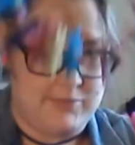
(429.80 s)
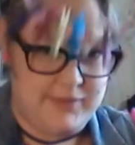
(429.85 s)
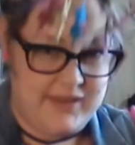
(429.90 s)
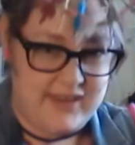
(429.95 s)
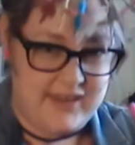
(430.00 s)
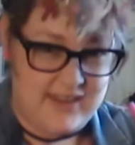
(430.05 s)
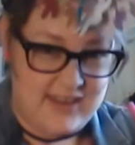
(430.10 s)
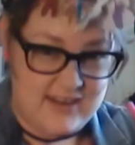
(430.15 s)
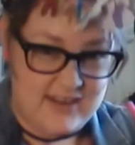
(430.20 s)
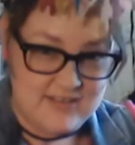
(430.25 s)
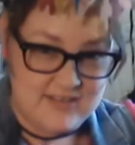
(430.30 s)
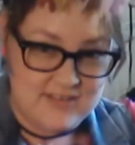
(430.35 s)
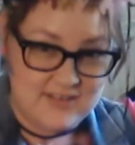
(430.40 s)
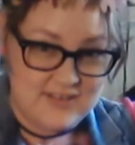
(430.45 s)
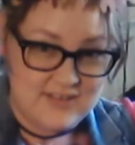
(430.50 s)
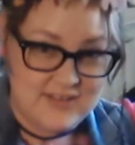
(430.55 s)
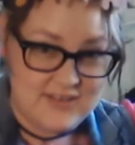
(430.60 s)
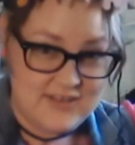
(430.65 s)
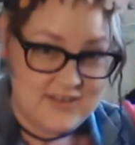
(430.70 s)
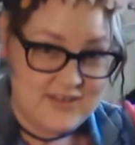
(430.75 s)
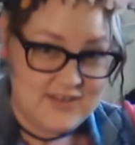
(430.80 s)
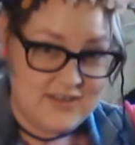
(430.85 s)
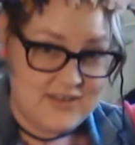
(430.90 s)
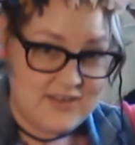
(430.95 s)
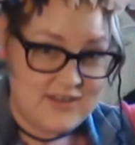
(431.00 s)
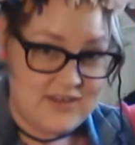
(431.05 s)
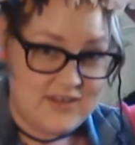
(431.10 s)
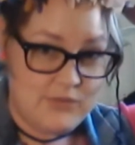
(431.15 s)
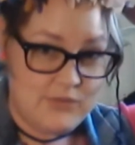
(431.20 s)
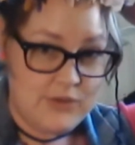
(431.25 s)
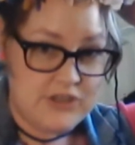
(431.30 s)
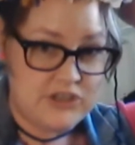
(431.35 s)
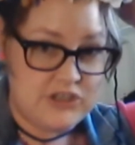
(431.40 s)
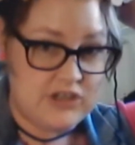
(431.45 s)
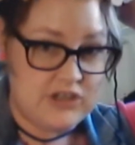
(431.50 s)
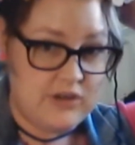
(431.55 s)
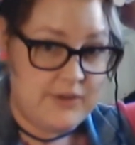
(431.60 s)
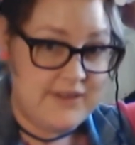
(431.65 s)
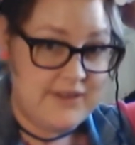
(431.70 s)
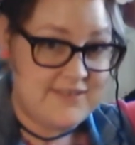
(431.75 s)
of my head, which,
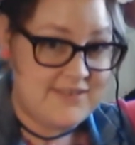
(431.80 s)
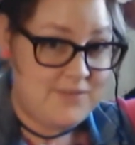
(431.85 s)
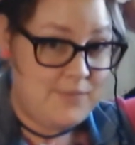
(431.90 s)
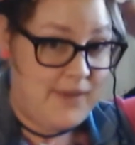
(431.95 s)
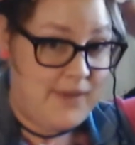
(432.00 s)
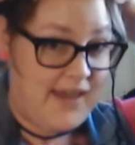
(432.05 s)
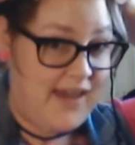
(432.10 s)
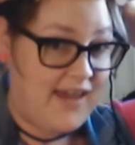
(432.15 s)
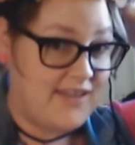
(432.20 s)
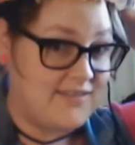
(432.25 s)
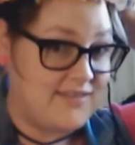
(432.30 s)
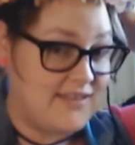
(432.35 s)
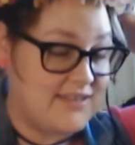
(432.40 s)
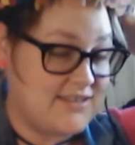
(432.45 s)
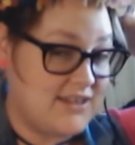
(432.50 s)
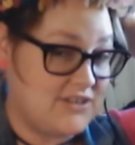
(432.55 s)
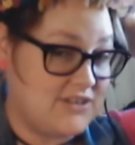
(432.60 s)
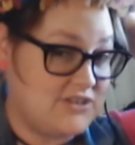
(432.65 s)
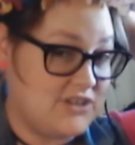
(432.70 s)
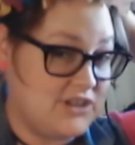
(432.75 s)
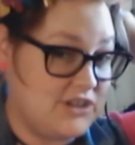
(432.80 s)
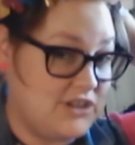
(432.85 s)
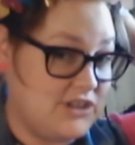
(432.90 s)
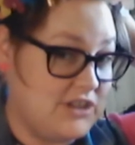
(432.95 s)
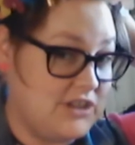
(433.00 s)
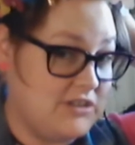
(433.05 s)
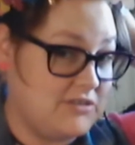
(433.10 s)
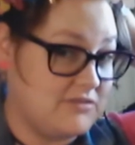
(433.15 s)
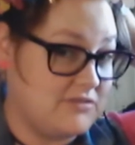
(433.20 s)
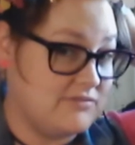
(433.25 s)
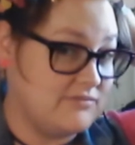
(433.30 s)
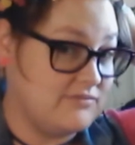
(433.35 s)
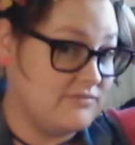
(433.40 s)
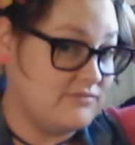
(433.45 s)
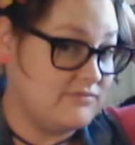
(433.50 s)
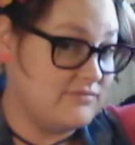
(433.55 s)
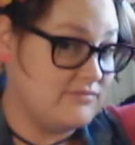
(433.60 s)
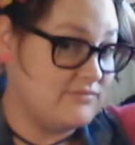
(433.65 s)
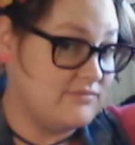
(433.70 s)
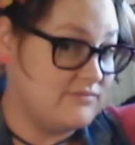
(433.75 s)
isn't bad. That's actually kind of cute
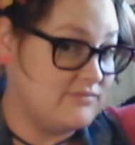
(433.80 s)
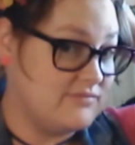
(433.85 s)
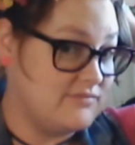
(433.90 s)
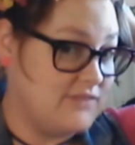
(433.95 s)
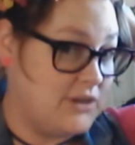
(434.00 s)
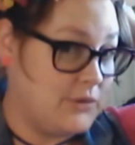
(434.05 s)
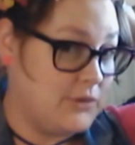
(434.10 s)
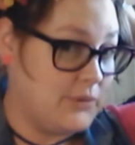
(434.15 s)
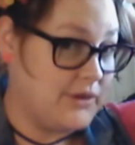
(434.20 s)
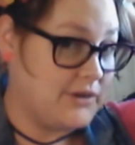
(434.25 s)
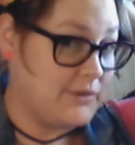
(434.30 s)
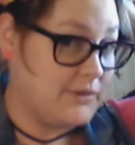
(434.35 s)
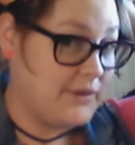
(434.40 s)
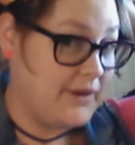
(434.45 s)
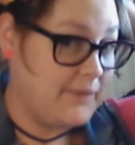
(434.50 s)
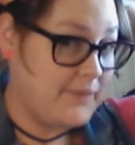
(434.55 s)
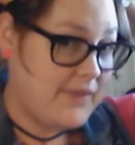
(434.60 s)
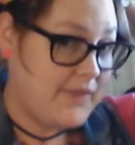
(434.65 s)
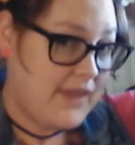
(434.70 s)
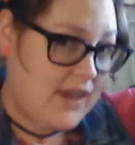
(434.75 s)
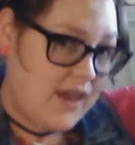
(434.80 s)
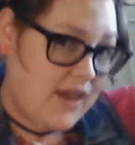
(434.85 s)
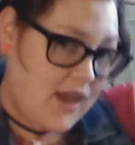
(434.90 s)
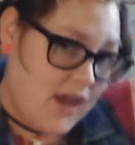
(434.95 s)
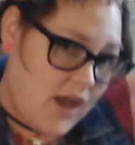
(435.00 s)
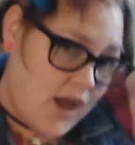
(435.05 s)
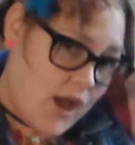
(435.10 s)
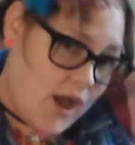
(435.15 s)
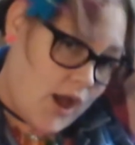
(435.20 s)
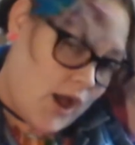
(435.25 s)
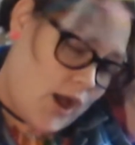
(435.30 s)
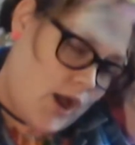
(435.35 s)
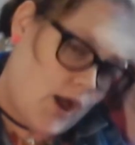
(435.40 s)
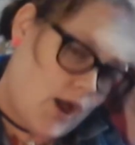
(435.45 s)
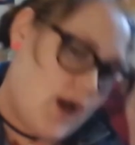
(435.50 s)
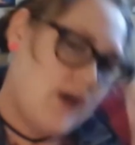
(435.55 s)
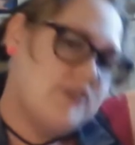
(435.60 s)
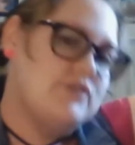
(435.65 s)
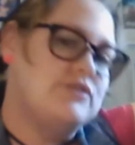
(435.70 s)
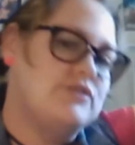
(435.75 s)
in a weird way.
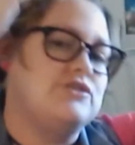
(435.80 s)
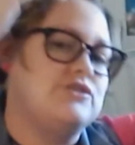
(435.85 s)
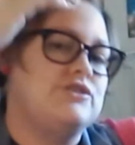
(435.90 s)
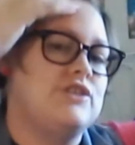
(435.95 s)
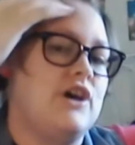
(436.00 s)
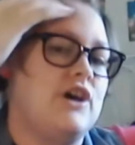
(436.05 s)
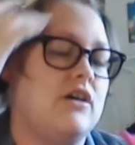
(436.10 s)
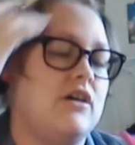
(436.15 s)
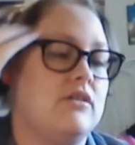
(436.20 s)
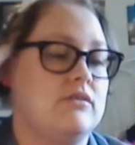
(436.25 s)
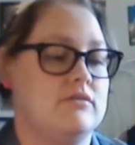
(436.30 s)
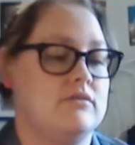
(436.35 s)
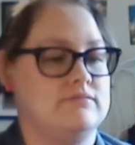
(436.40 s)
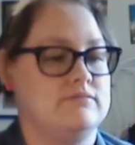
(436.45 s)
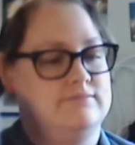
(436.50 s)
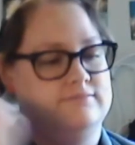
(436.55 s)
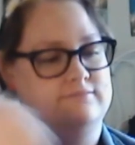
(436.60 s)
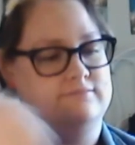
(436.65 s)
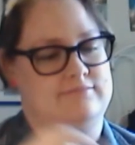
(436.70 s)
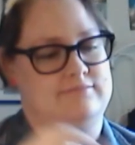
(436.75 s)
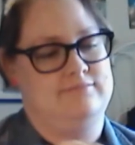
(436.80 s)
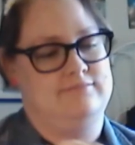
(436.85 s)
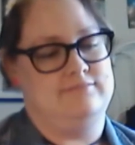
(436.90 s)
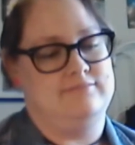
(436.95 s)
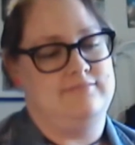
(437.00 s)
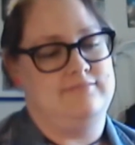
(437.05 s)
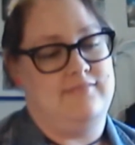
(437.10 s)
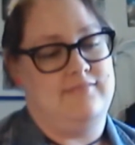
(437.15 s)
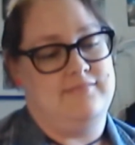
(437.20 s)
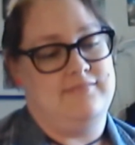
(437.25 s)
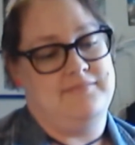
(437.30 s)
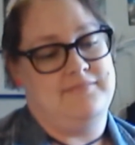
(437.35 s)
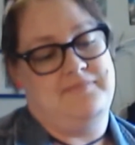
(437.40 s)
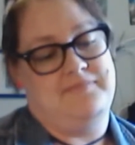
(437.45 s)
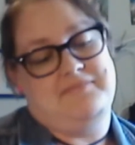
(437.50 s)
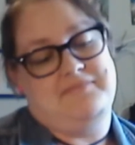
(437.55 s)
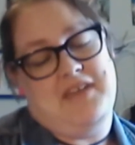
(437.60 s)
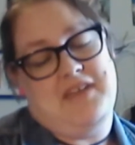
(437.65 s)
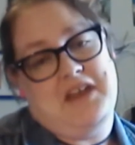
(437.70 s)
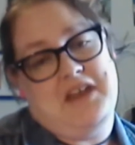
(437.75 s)
So,
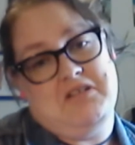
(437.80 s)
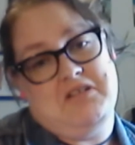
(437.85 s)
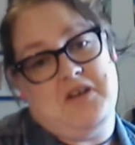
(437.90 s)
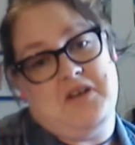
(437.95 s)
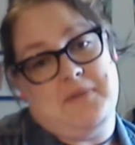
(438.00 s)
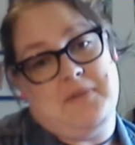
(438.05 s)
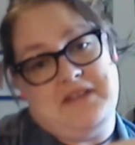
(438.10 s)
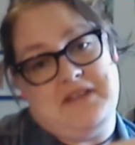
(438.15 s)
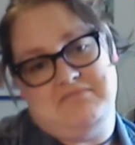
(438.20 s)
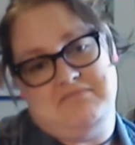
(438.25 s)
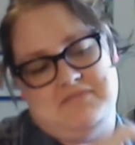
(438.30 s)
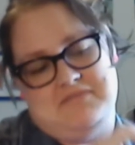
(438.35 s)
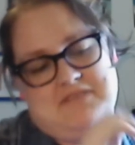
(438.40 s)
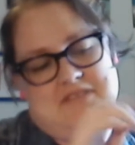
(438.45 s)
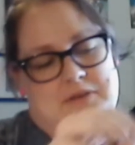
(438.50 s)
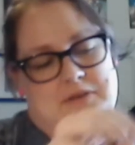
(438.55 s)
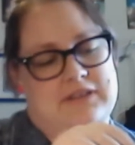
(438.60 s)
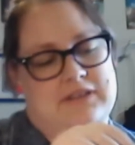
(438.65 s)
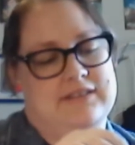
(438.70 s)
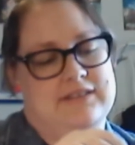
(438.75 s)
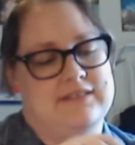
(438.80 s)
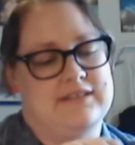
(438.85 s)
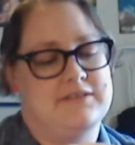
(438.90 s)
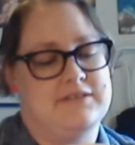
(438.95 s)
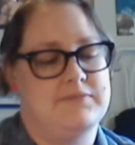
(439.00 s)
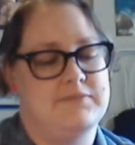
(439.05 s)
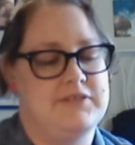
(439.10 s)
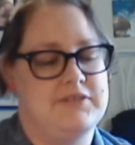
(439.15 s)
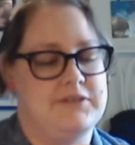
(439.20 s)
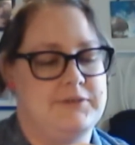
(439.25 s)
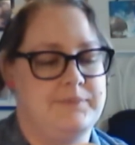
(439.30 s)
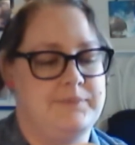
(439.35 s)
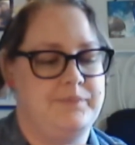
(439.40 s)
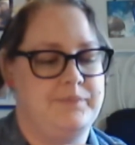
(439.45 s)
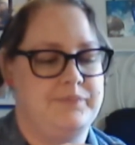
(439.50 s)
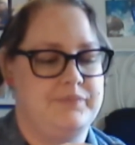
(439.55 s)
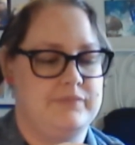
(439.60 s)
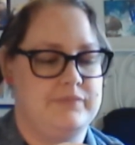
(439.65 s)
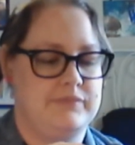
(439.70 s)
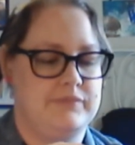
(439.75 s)
I don't know, I might do it like that. So,
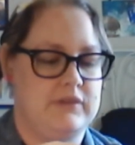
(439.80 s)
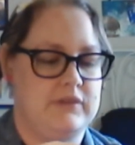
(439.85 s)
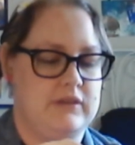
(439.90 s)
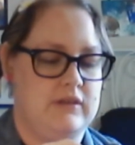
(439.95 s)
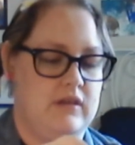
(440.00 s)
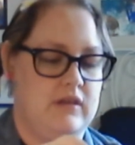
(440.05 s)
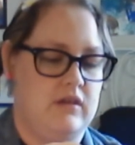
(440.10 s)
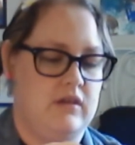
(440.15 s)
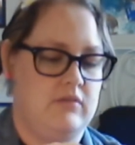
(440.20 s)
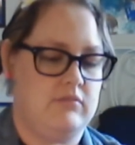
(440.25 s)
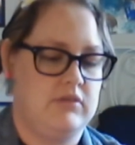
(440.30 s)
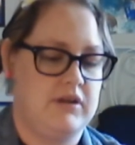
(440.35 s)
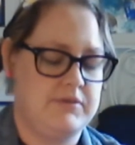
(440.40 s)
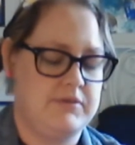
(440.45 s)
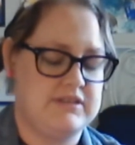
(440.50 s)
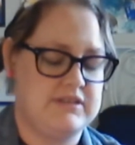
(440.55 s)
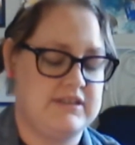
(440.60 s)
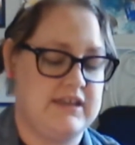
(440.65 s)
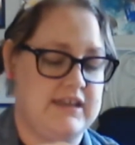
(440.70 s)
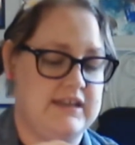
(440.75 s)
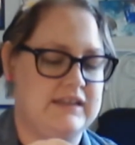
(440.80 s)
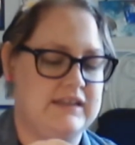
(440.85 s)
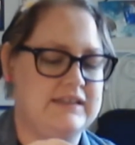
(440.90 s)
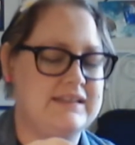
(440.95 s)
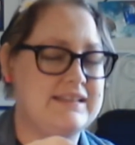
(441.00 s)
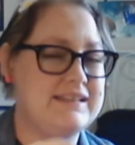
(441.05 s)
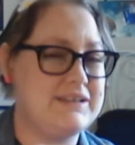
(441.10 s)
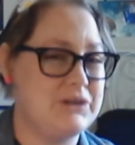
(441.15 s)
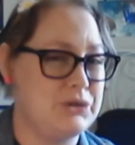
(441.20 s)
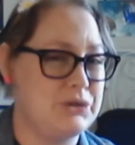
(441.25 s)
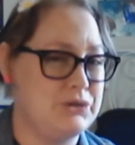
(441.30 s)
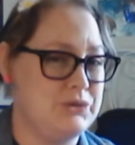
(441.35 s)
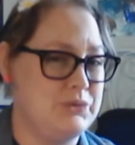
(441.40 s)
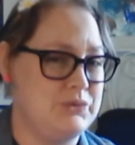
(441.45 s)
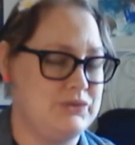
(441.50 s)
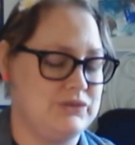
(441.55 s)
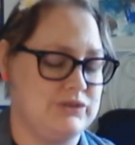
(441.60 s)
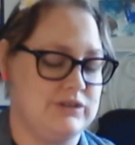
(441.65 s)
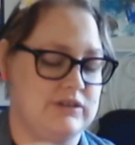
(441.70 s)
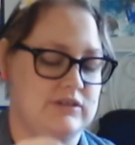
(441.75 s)
but I'm going to tie it a little
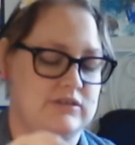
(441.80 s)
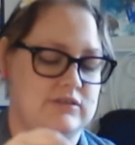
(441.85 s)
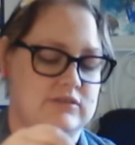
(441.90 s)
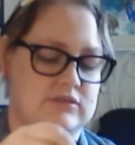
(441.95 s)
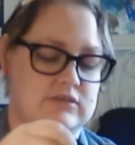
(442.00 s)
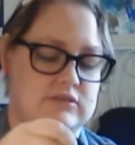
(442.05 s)
looser